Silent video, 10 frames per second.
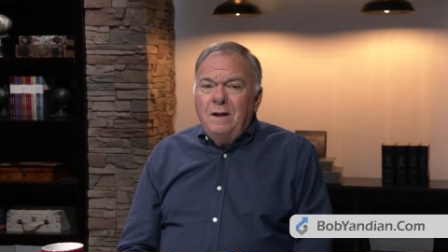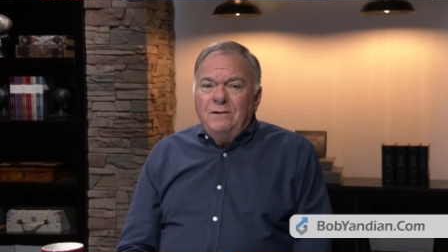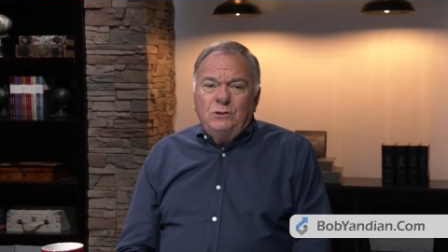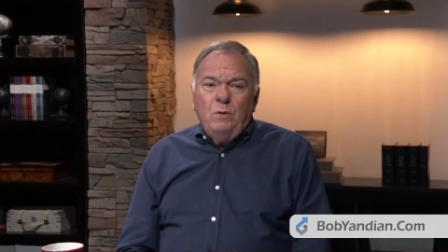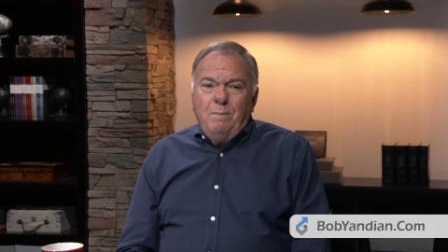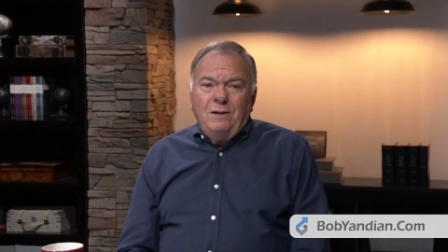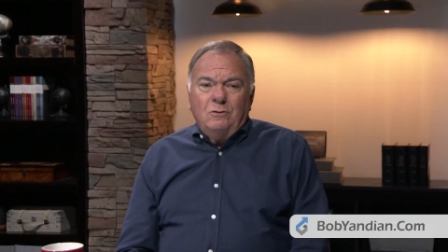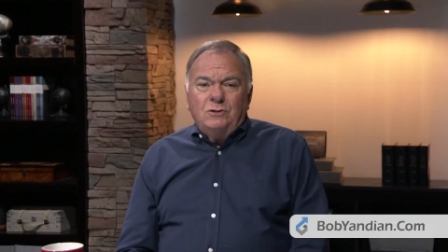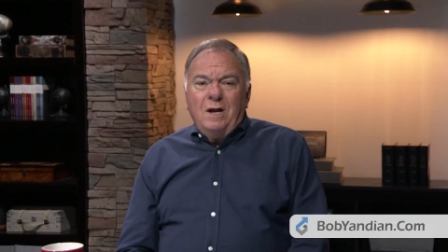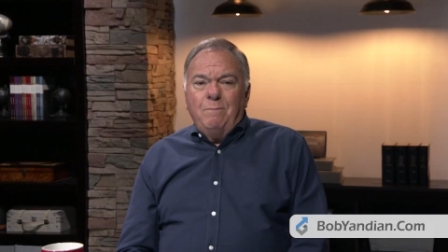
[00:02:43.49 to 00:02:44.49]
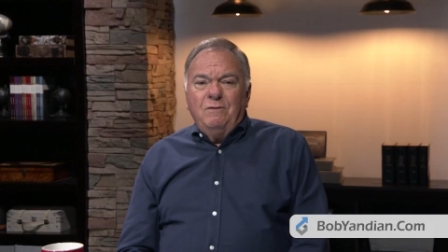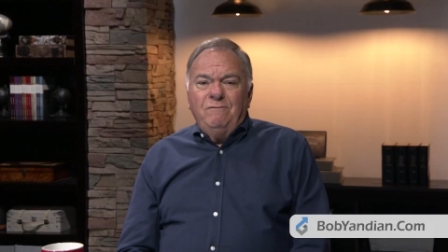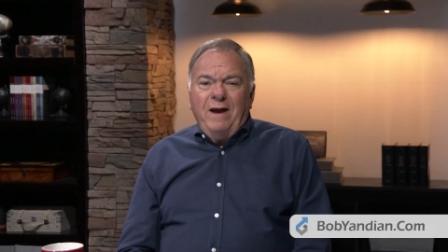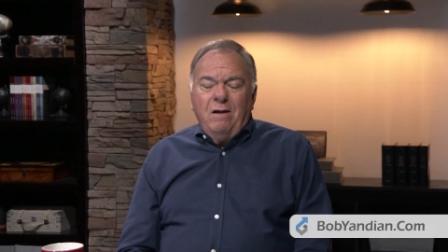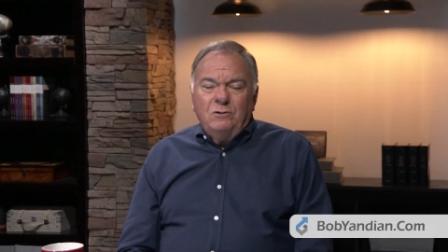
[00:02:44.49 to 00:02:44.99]
So we make those type of
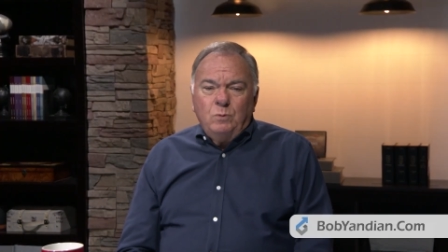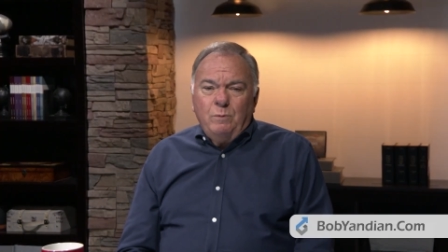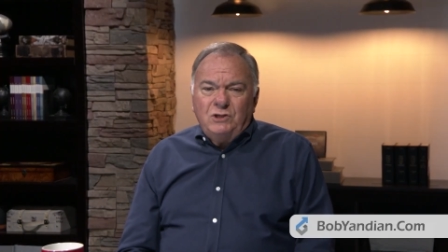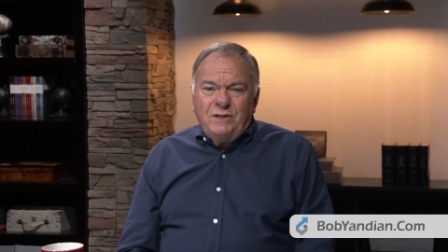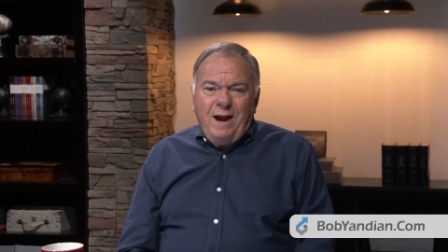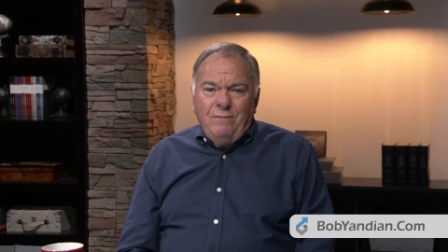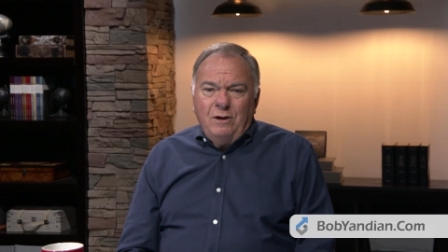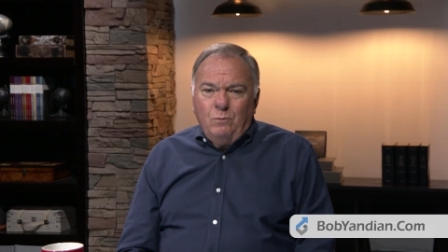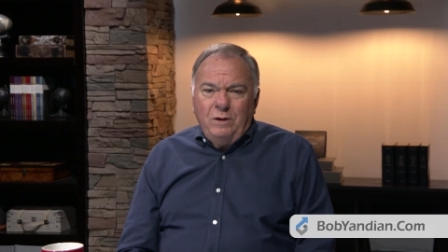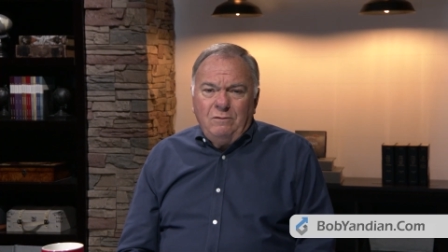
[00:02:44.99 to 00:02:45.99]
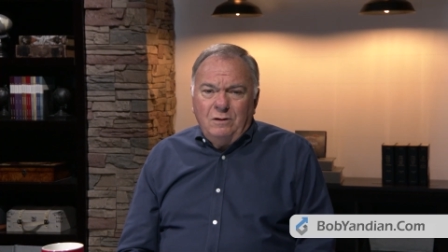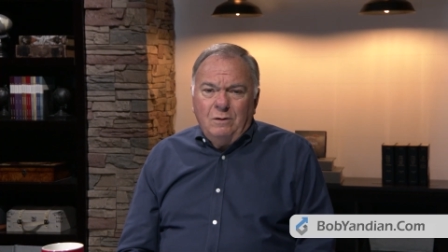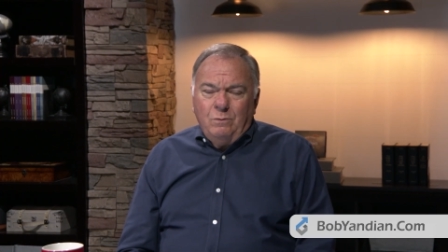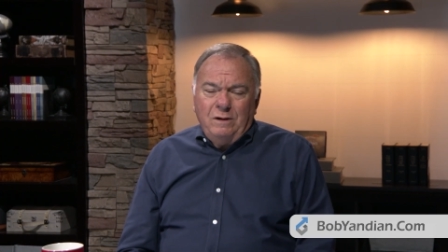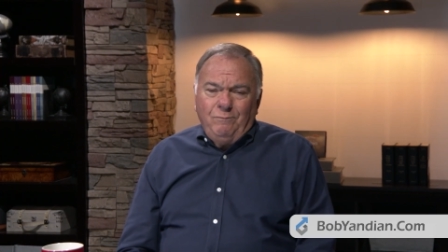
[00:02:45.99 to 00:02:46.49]
vows where we stand there and we, you know,
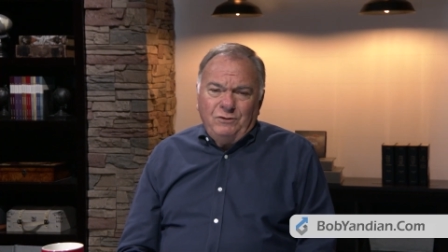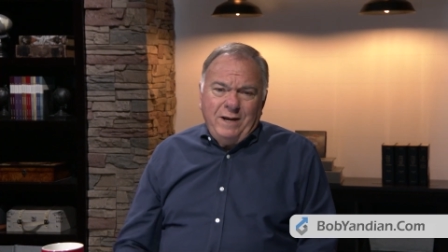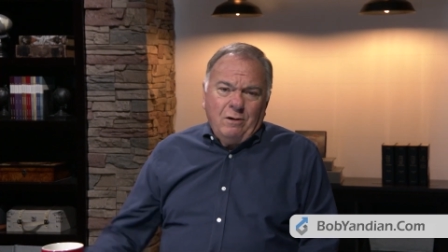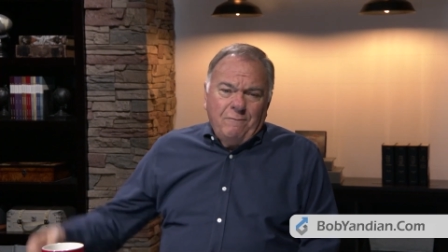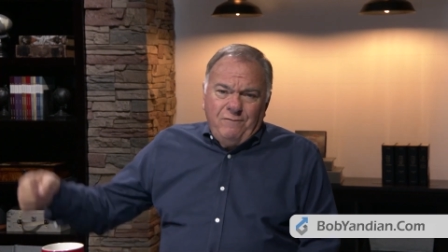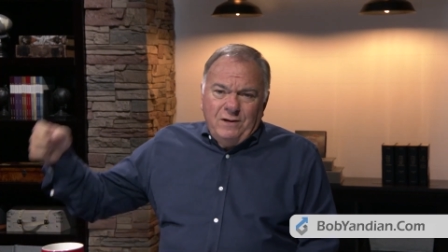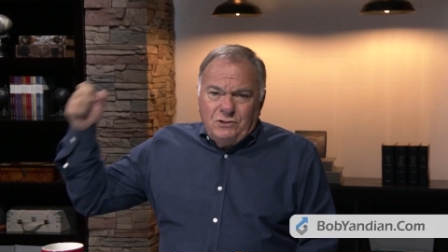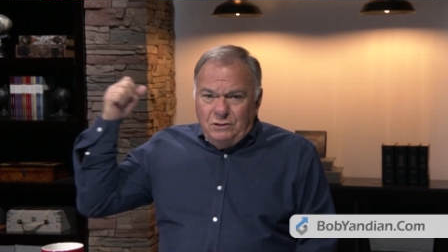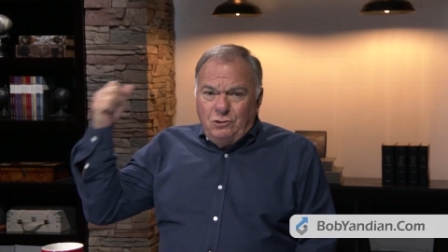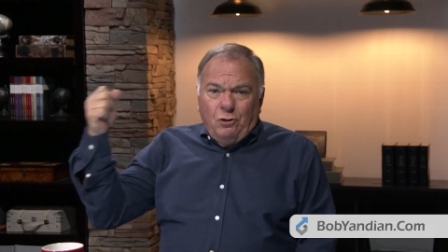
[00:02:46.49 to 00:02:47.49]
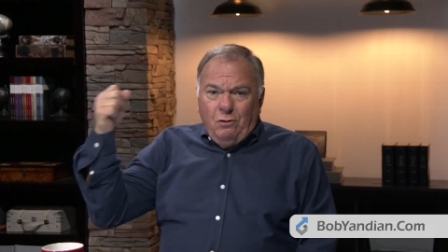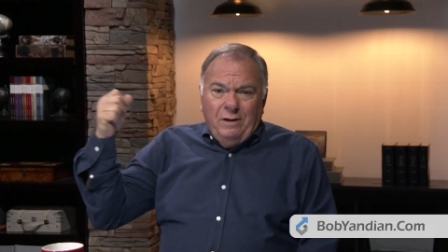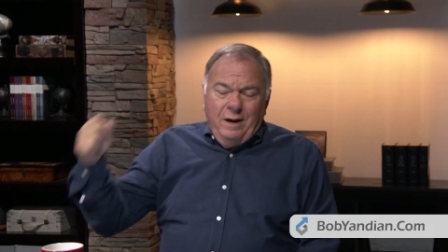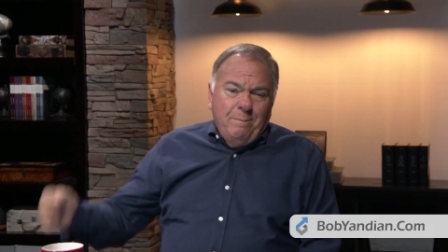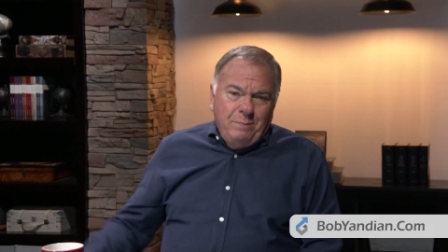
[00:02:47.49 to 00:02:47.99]
we take our fist and curl
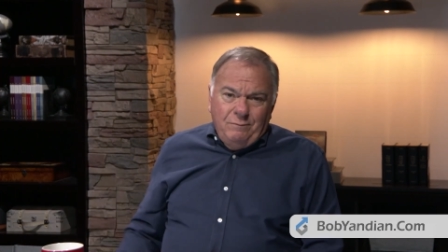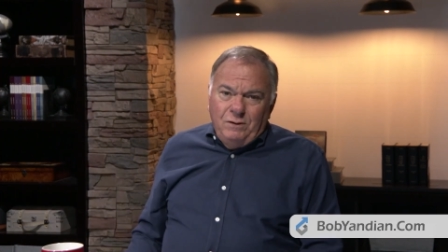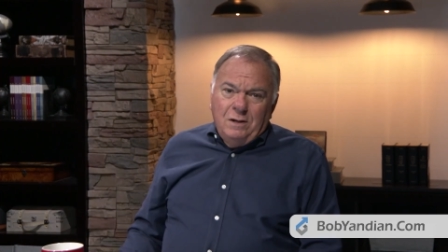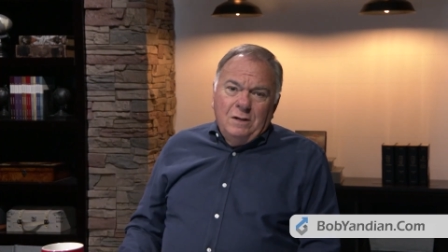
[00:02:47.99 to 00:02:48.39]
it up and